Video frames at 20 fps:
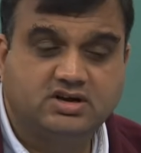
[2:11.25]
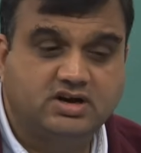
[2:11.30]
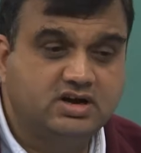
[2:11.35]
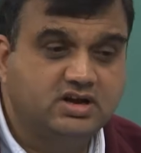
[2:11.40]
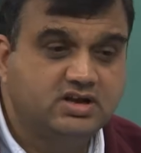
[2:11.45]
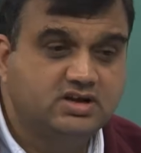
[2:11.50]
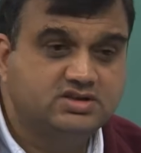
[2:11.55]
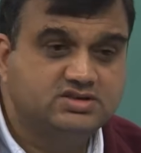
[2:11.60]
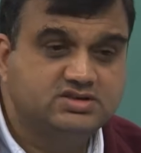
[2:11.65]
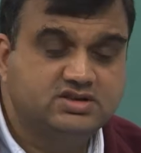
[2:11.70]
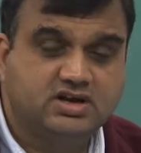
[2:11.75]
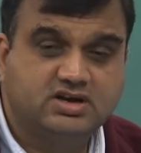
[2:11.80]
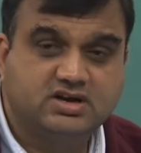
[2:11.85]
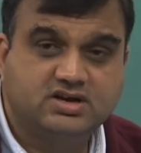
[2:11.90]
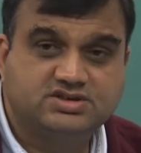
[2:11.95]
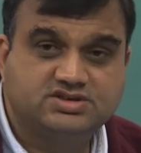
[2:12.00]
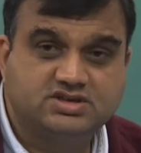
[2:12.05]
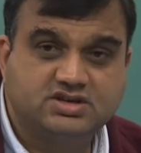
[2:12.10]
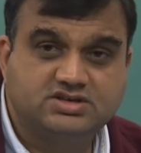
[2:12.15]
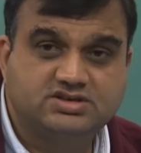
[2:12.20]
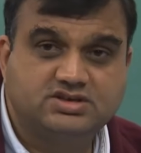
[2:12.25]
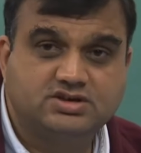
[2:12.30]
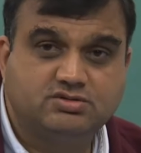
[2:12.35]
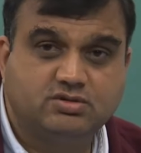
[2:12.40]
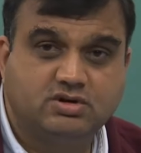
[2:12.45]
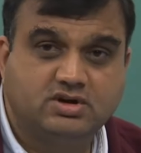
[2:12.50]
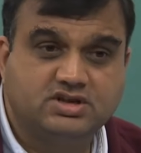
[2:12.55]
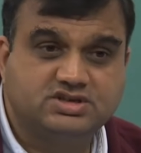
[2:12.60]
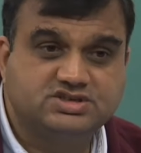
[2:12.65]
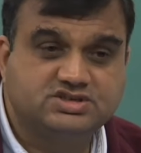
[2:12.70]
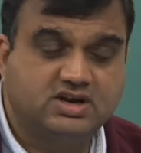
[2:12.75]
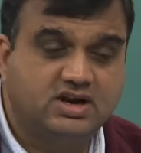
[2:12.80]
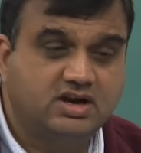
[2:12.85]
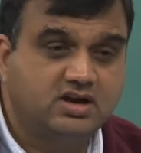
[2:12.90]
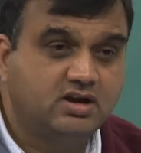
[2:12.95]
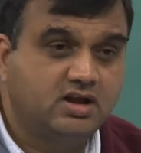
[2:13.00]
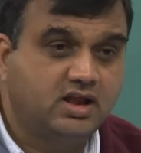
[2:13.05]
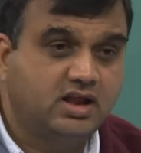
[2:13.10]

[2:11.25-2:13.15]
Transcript: Reddy is that it's easy to understand,